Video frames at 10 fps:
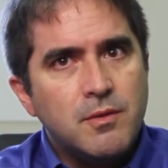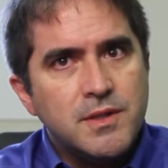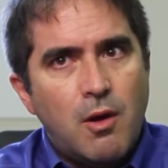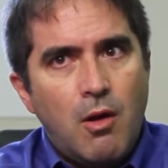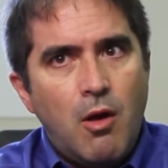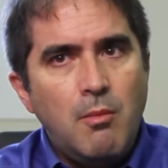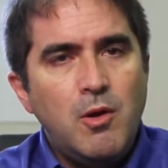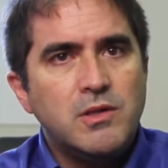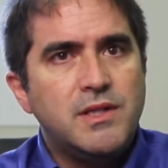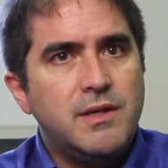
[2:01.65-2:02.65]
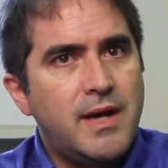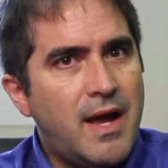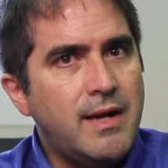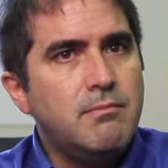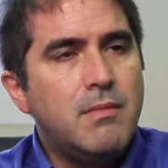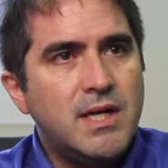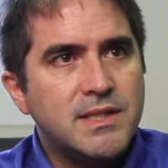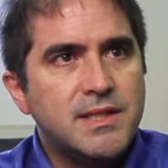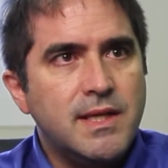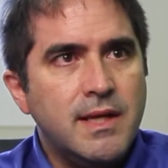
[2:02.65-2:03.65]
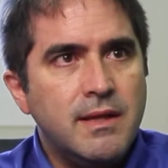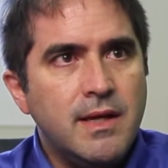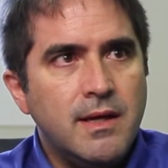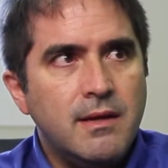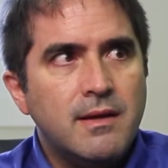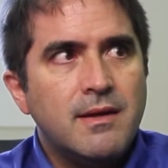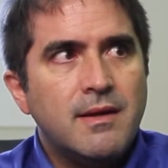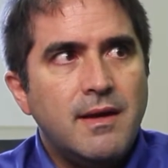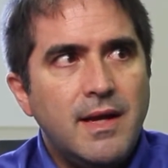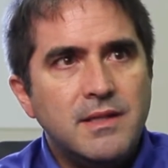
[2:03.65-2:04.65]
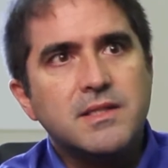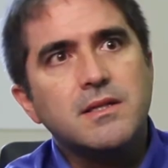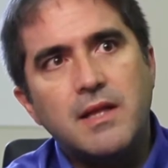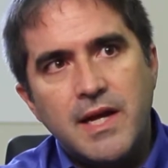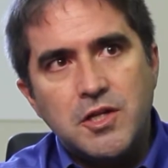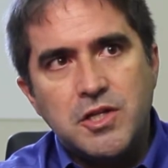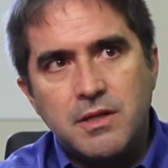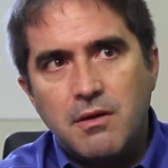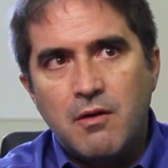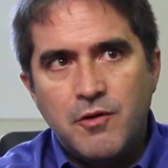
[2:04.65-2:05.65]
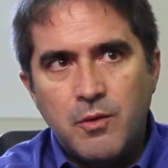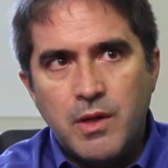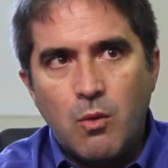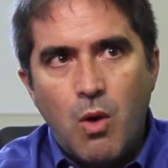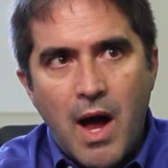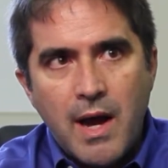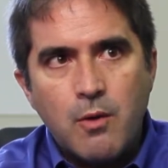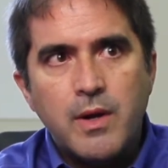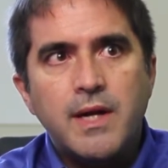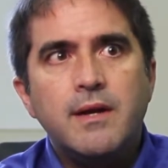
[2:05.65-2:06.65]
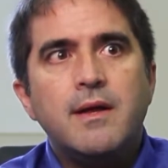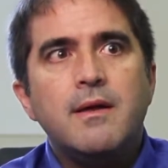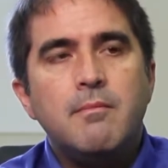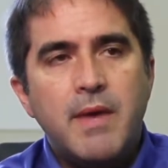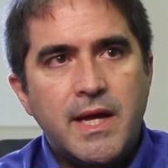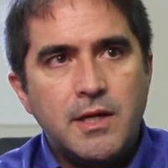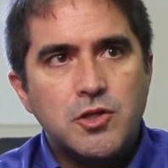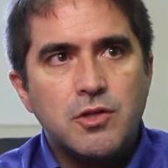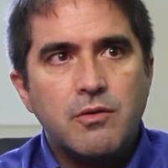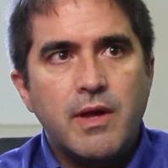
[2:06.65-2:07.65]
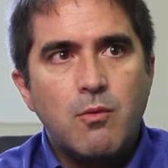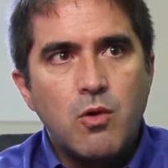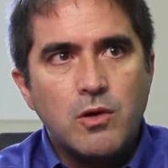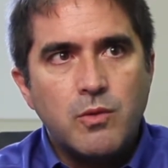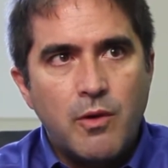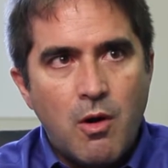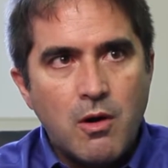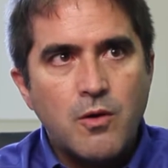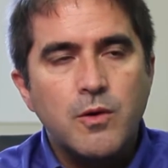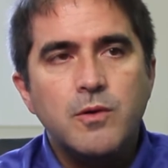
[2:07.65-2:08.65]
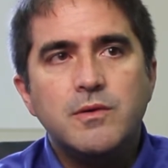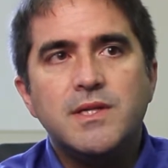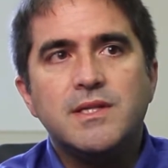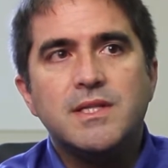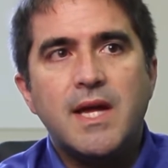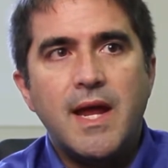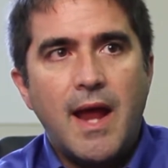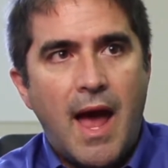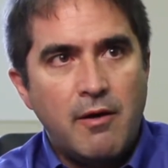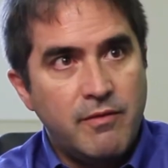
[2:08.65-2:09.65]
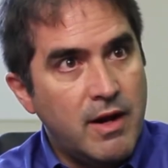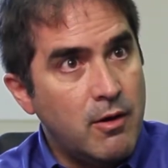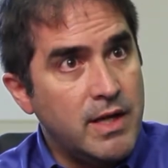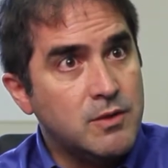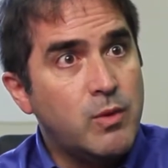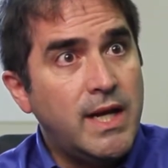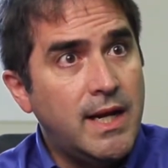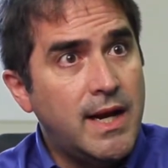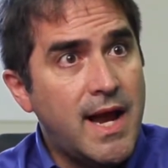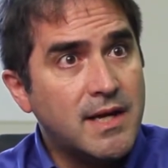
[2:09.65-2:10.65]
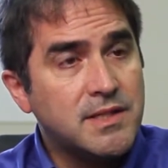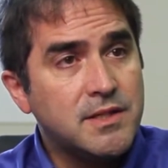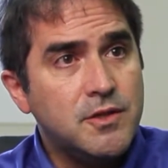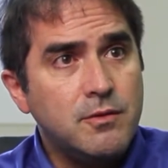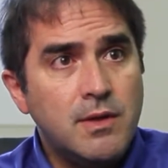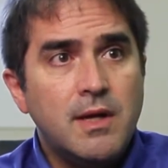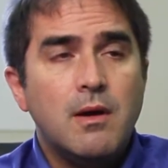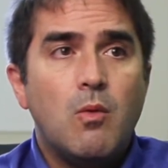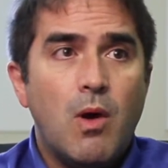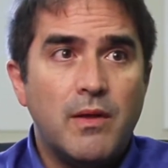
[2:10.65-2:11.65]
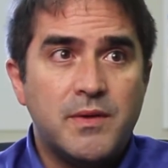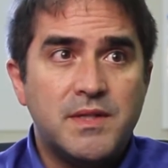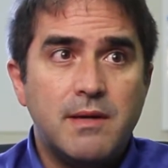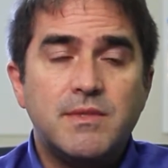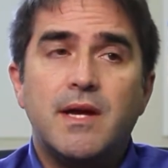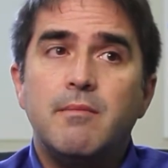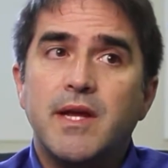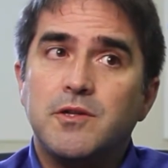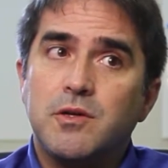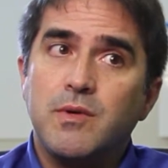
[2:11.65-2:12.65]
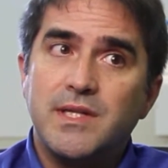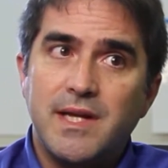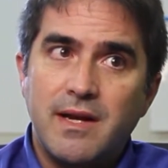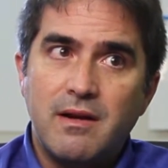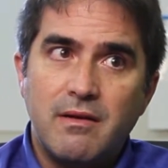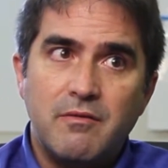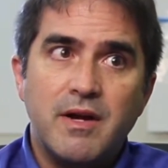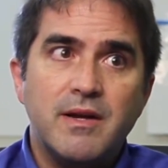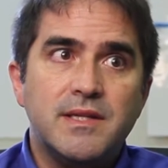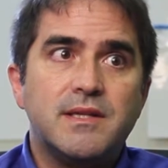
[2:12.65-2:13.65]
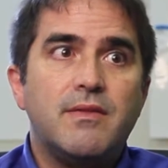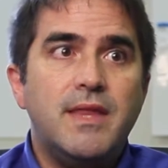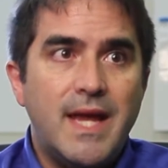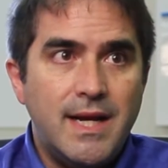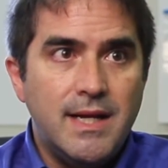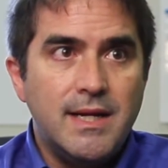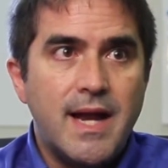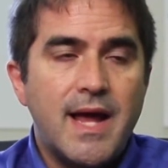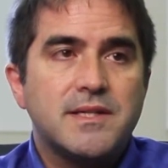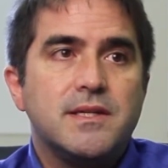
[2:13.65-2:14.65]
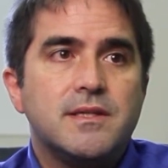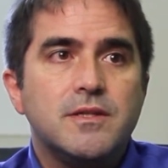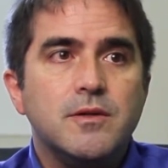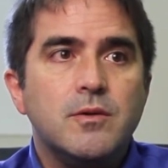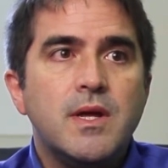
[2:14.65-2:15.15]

it was almost 9 months in the installation of doing the wiring, making sure they worked with our crew to stay out of the areas we needed access to, while at the same time making sure we stayed out of areas that they needed access to.